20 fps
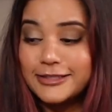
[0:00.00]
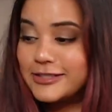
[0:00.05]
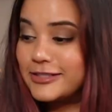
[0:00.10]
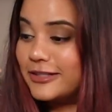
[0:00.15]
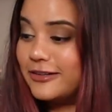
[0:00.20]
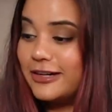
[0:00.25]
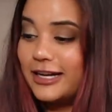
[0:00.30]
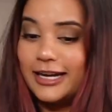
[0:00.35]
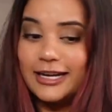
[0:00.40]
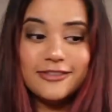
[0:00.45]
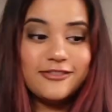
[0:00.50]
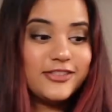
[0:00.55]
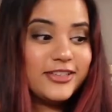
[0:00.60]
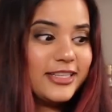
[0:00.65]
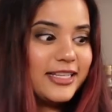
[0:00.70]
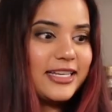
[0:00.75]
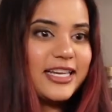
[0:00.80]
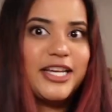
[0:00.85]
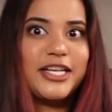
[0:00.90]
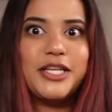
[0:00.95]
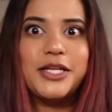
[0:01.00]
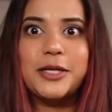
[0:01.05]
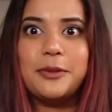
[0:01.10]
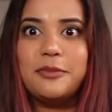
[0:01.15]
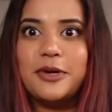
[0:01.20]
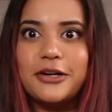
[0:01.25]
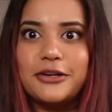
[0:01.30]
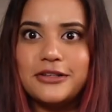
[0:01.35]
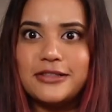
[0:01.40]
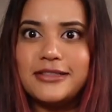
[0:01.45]
so I feel like I need a
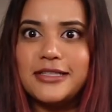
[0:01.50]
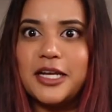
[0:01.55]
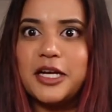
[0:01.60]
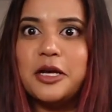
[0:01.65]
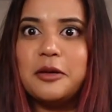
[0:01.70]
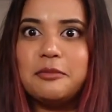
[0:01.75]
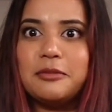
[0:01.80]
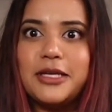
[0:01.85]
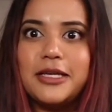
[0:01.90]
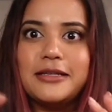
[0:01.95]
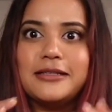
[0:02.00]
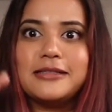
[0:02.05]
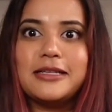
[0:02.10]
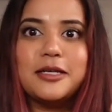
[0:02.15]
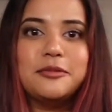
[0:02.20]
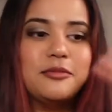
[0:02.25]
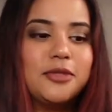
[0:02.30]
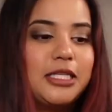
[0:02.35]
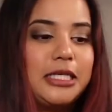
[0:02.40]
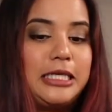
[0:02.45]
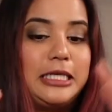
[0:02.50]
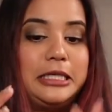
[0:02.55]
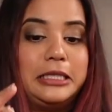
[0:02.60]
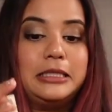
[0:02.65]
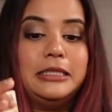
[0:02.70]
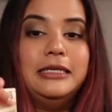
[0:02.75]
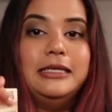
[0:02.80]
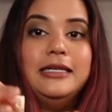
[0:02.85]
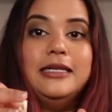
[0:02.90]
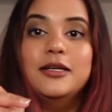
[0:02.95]
better setup because I'm
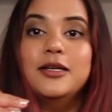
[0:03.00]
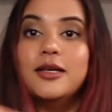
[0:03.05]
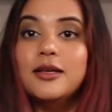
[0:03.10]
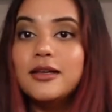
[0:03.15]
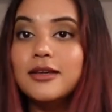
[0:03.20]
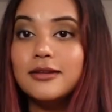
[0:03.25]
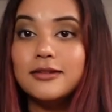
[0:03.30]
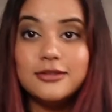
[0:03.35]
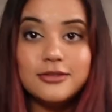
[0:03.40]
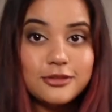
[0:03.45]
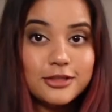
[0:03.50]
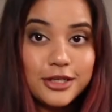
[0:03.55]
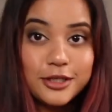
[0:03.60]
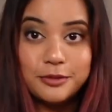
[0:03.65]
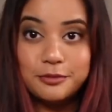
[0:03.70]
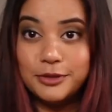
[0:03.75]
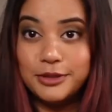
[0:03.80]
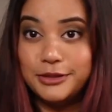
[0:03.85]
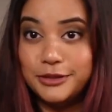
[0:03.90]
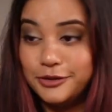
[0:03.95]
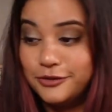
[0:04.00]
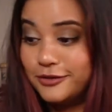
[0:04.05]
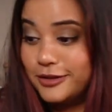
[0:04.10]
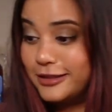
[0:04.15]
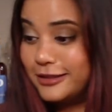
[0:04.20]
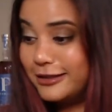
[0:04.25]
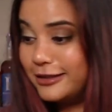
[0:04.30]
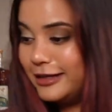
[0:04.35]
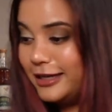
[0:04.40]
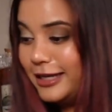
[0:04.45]
trying to
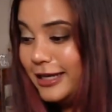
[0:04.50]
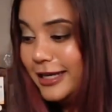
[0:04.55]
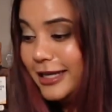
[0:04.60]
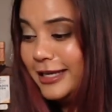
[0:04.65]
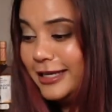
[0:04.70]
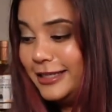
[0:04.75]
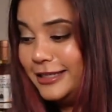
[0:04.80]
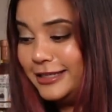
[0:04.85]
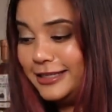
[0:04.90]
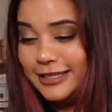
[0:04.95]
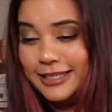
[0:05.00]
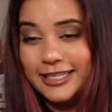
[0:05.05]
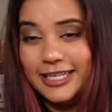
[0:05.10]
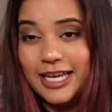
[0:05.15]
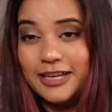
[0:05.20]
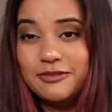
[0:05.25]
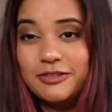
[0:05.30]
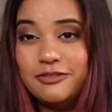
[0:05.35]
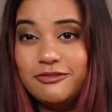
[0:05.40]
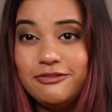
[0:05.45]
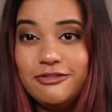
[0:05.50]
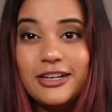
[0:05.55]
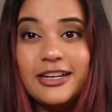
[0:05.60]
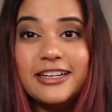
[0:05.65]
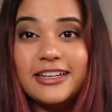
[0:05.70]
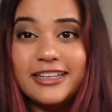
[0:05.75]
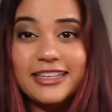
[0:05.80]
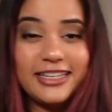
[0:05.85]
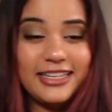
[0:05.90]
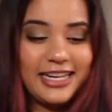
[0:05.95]
maneuver. I haven't
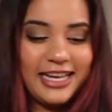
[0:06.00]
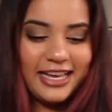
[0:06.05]
figured it